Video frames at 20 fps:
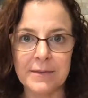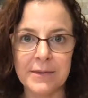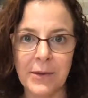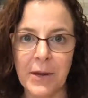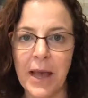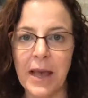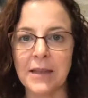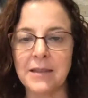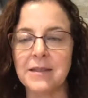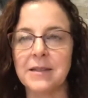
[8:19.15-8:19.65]

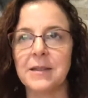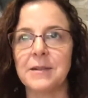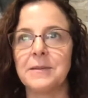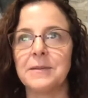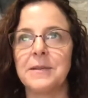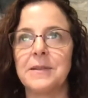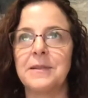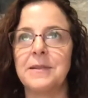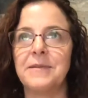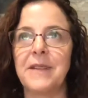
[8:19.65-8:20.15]
Okay,
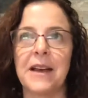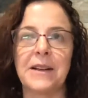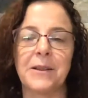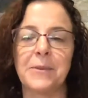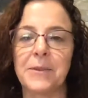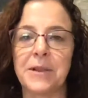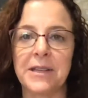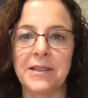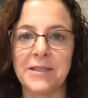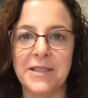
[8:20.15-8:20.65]
so do
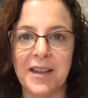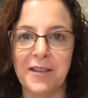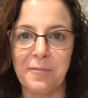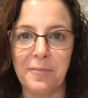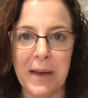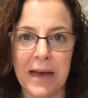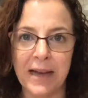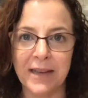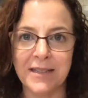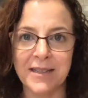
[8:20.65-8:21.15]
vacuum cleaners have
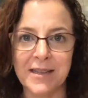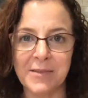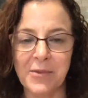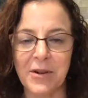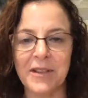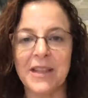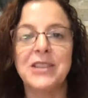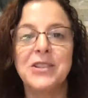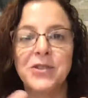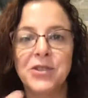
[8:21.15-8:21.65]
bags
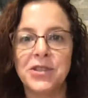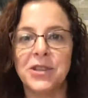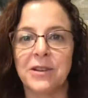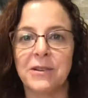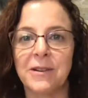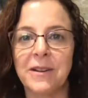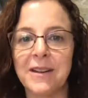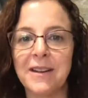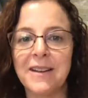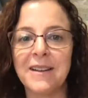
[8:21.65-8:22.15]
anymore? They used to.
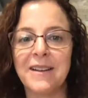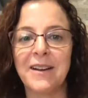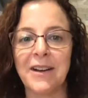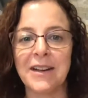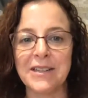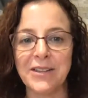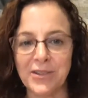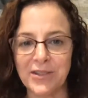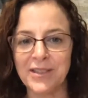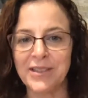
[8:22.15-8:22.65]
All
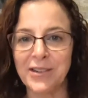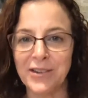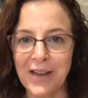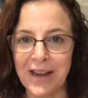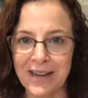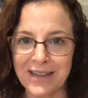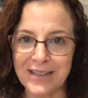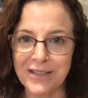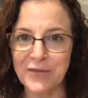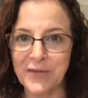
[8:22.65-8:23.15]
right, you're
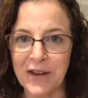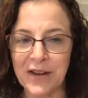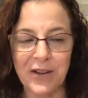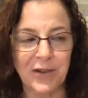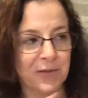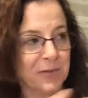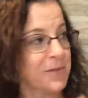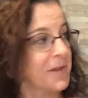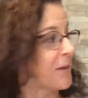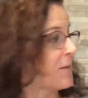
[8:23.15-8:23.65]
getting this video
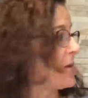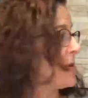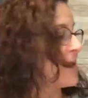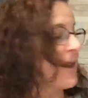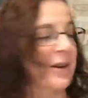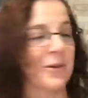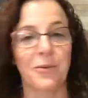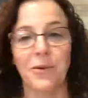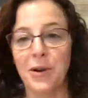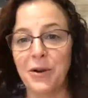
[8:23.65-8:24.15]
from someone who's
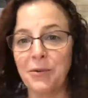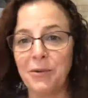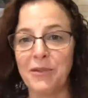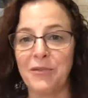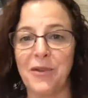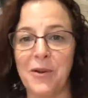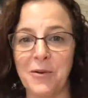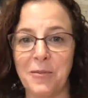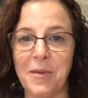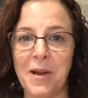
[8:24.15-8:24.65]
got a rotary
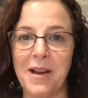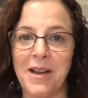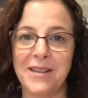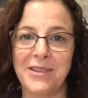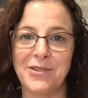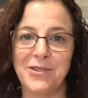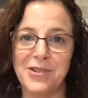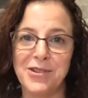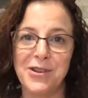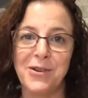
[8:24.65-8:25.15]
phone behind
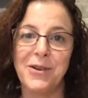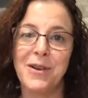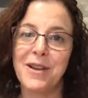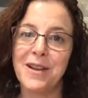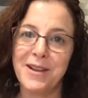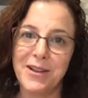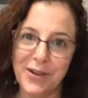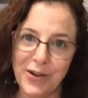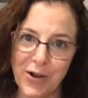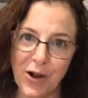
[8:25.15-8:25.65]
her, so
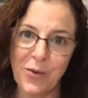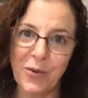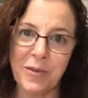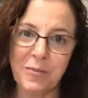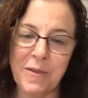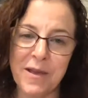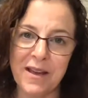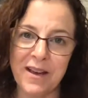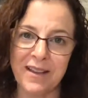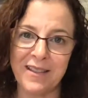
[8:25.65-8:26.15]
go with
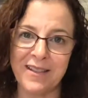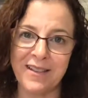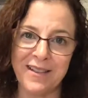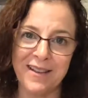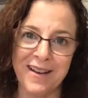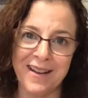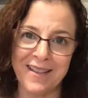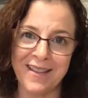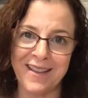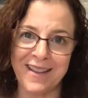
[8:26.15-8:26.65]
me on
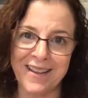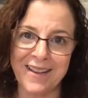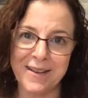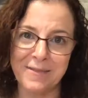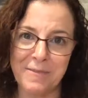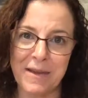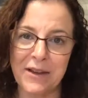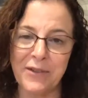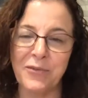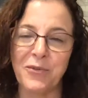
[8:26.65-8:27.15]
the
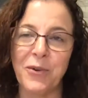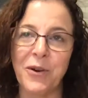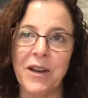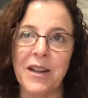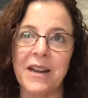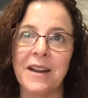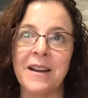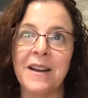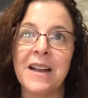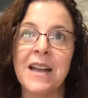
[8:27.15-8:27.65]
metaphor
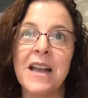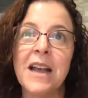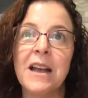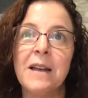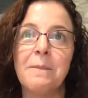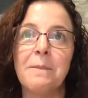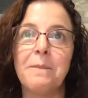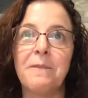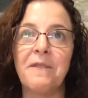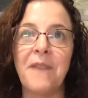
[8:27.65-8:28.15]
here.
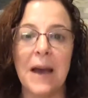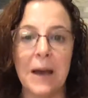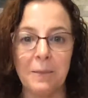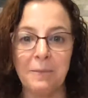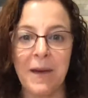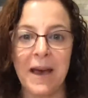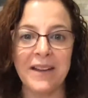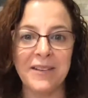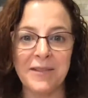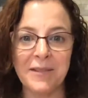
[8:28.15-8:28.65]

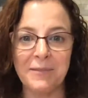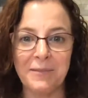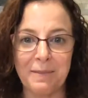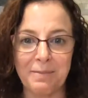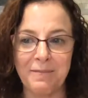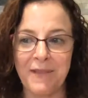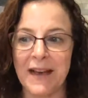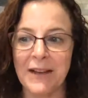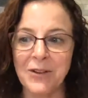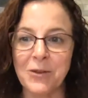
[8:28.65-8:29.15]

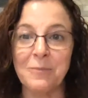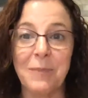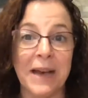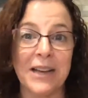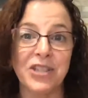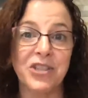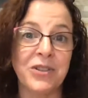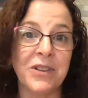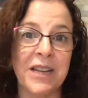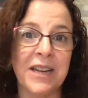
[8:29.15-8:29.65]
Vacuum
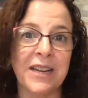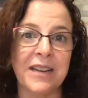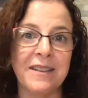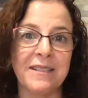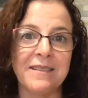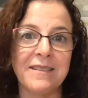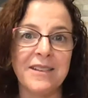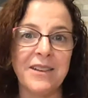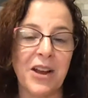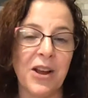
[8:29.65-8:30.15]
bags, you need
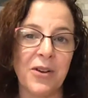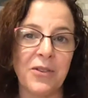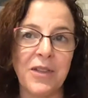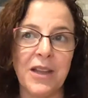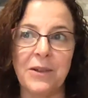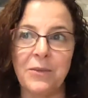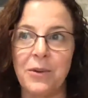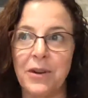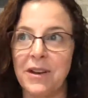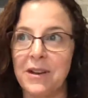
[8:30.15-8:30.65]
it.
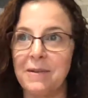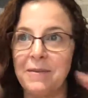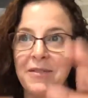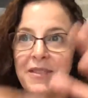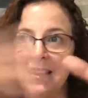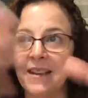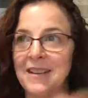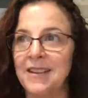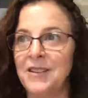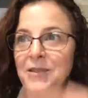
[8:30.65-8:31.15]
They were in a
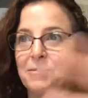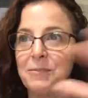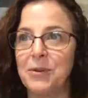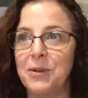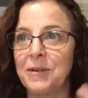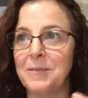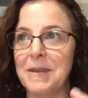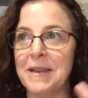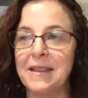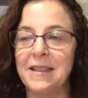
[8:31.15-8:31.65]
thing. You put
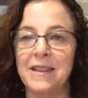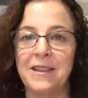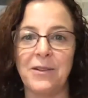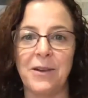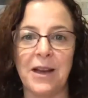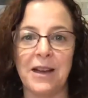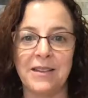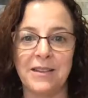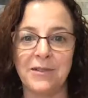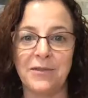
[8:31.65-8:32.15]
them in.
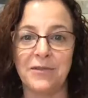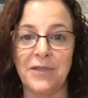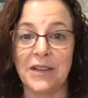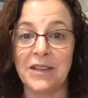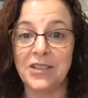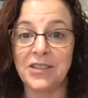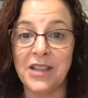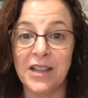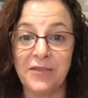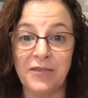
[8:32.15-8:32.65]
You
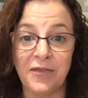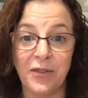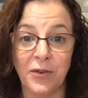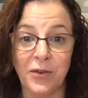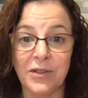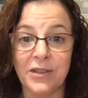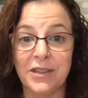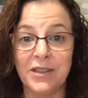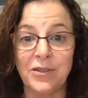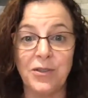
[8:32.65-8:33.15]
finish. They
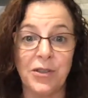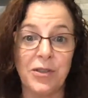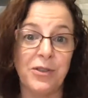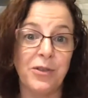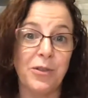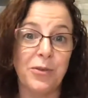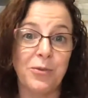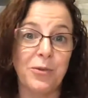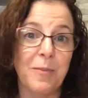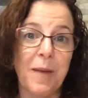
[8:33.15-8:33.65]
fold, and you
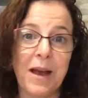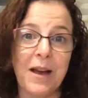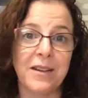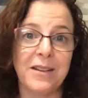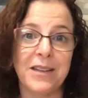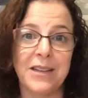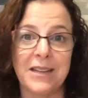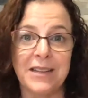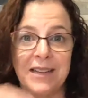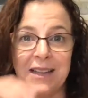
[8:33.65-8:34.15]
threw them out.
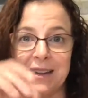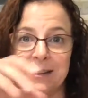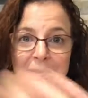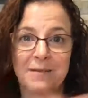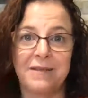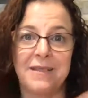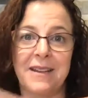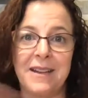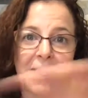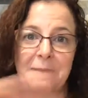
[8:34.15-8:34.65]
You didn't
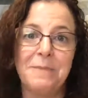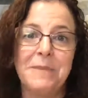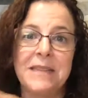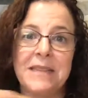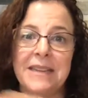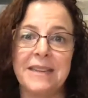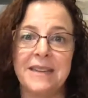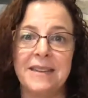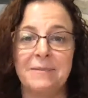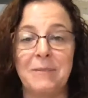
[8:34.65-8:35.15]

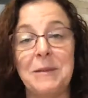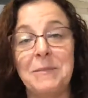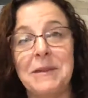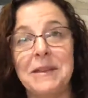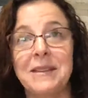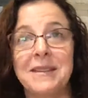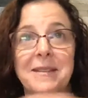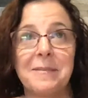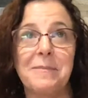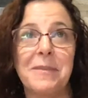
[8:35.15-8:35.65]
empty it.
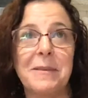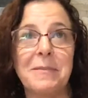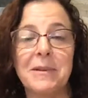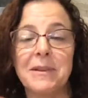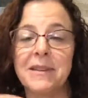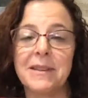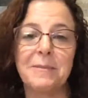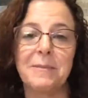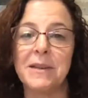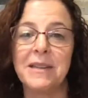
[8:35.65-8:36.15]
Maybe some people
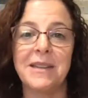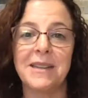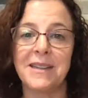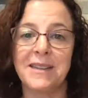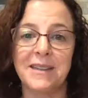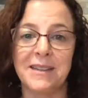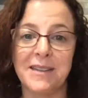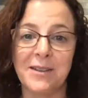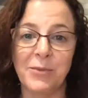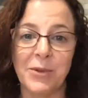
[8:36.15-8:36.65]
did, but
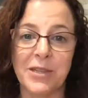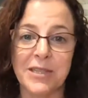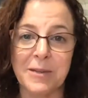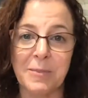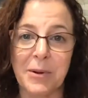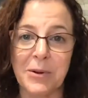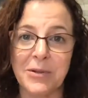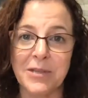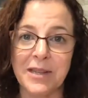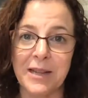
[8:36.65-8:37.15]
you weren't
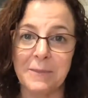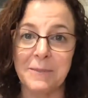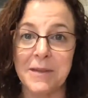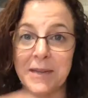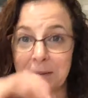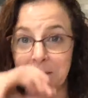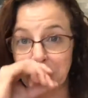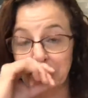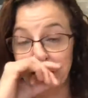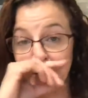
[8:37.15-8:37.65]
supposed to empty
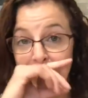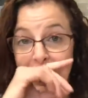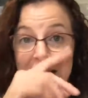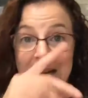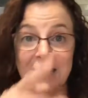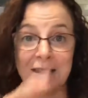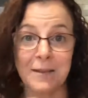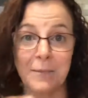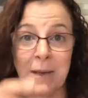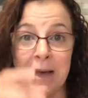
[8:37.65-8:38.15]
it and put it
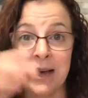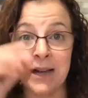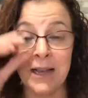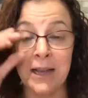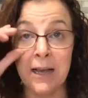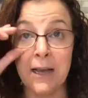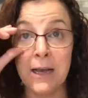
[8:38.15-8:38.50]
back in the bag.